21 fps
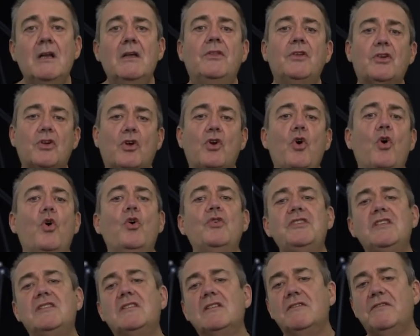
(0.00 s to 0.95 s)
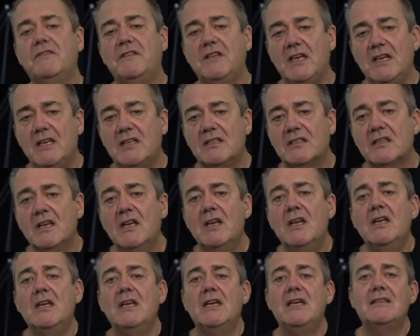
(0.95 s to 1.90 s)
The causes of this
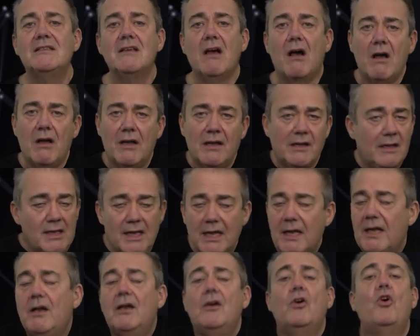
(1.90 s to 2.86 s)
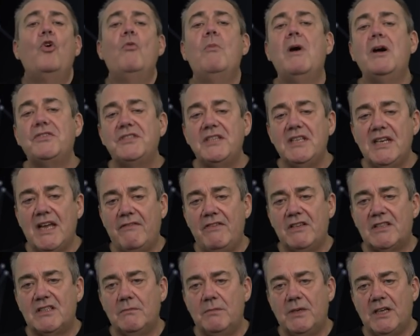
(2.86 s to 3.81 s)
is almost
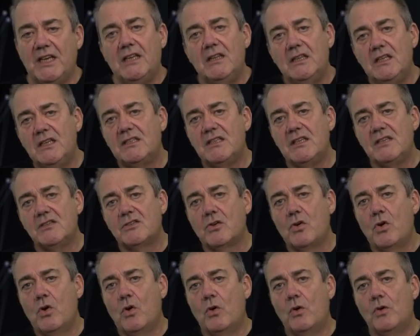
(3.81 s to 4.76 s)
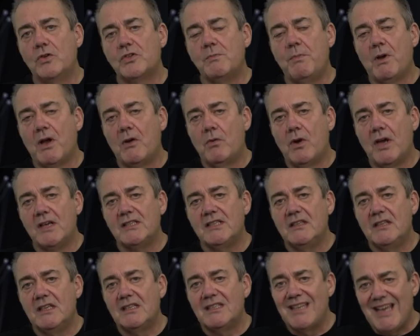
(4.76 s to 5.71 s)
inevitably, this is caused by
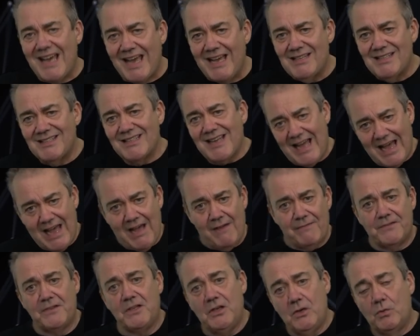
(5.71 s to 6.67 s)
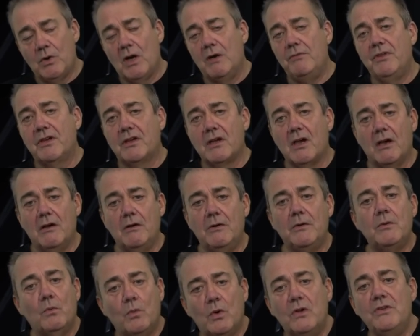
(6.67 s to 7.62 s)
writing the test after you wrote the
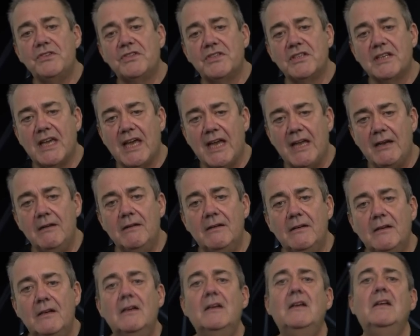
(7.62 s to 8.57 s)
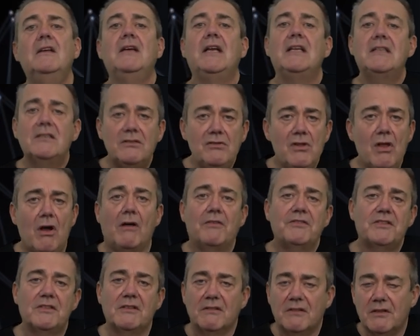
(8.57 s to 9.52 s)
code once again. It's
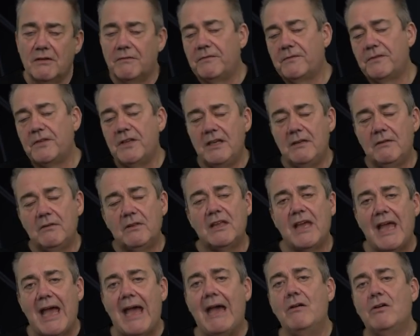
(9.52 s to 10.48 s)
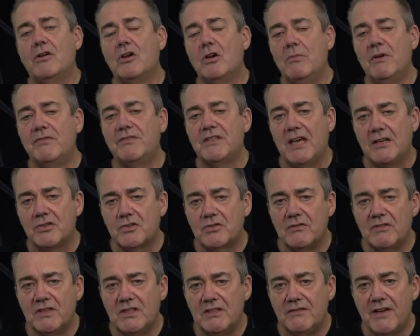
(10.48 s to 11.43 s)
not the, the, the outcome of
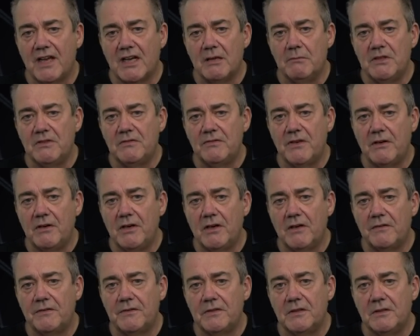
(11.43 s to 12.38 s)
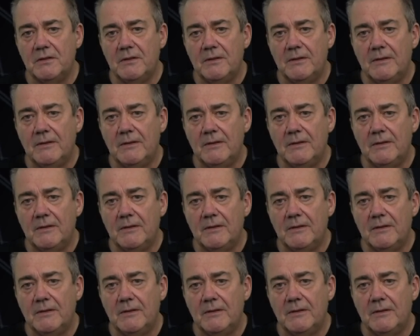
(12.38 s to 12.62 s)
test-driven development very often.